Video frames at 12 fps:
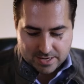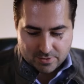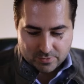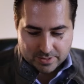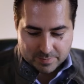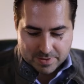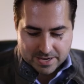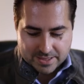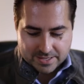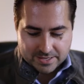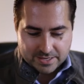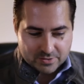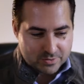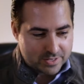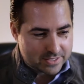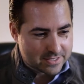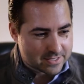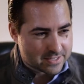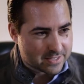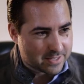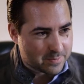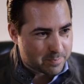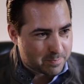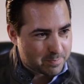not really my thing. I don't like to
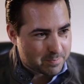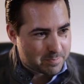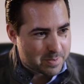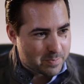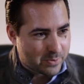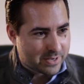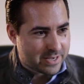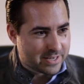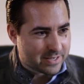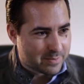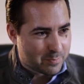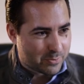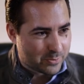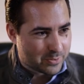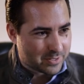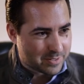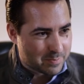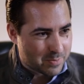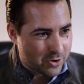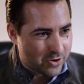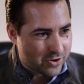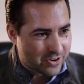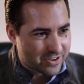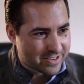see people getting brutally
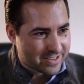murdered